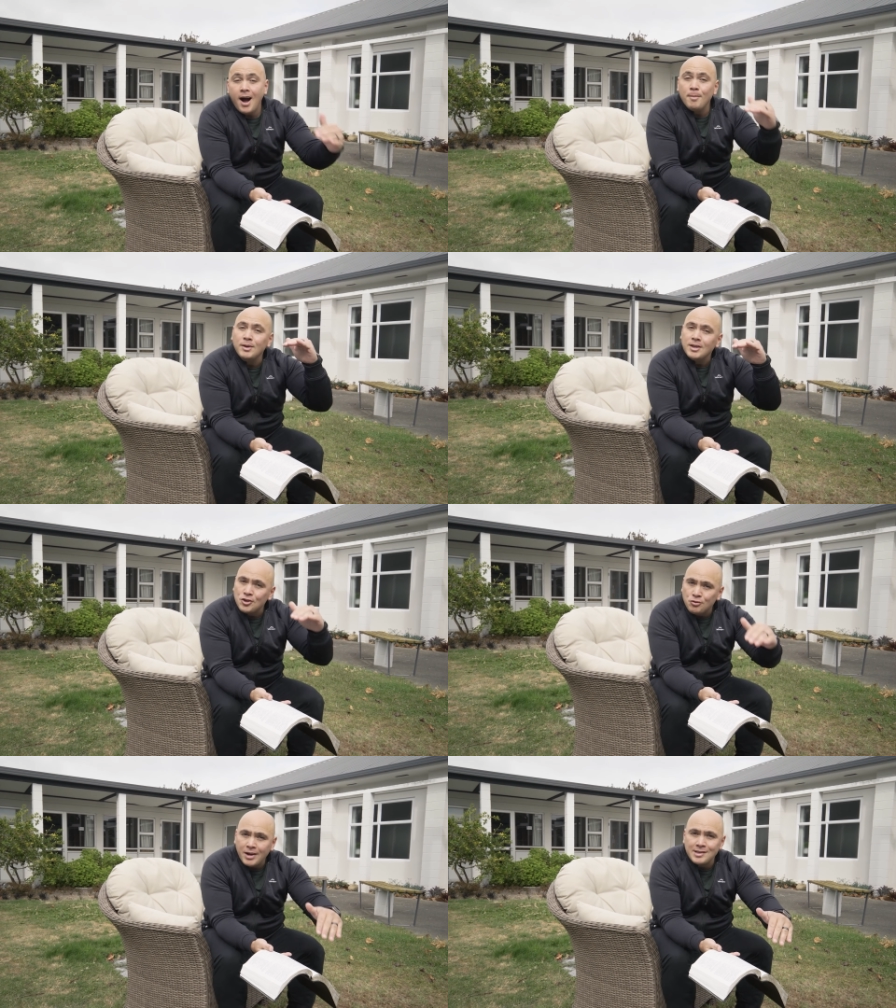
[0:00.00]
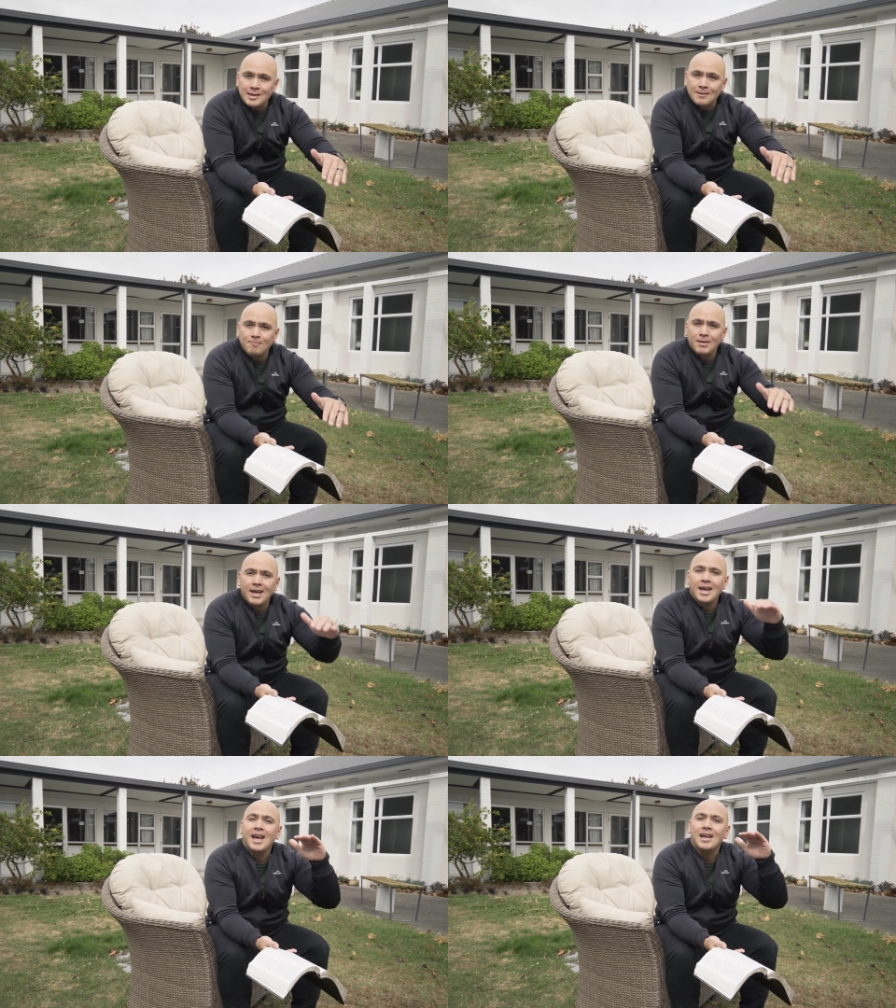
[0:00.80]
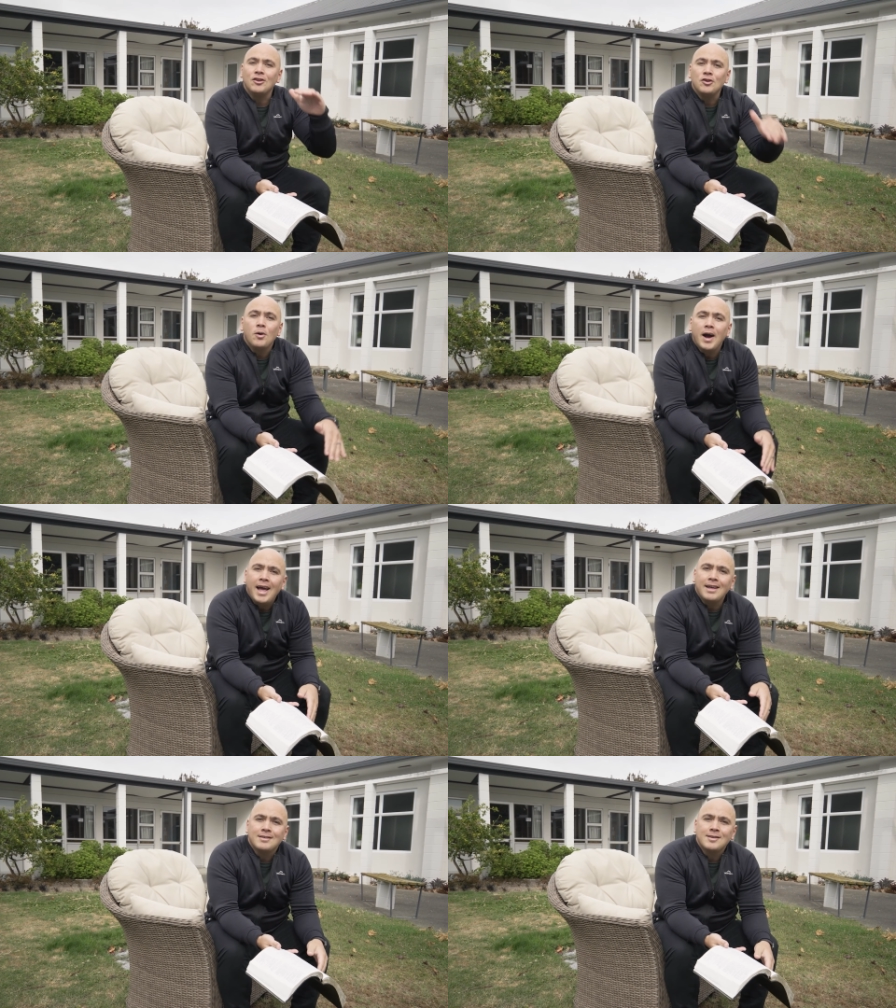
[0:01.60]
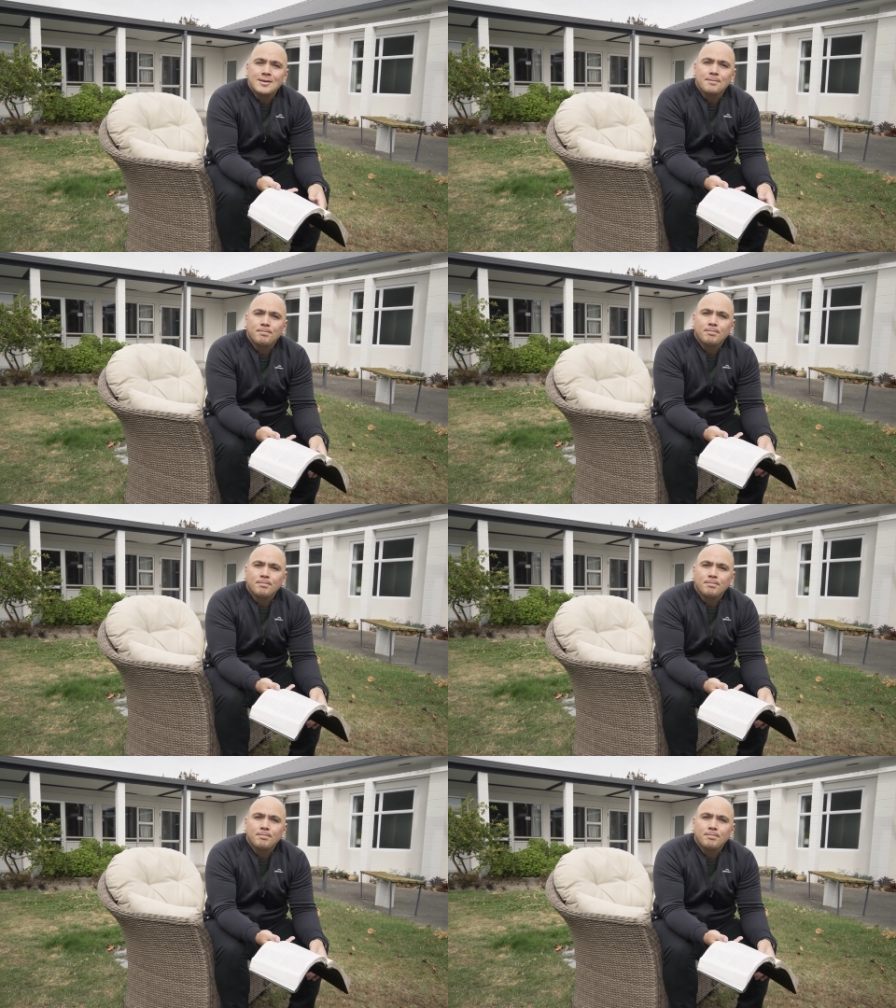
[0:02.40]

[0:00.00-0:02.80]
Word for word: I'm going to trust it in your hands.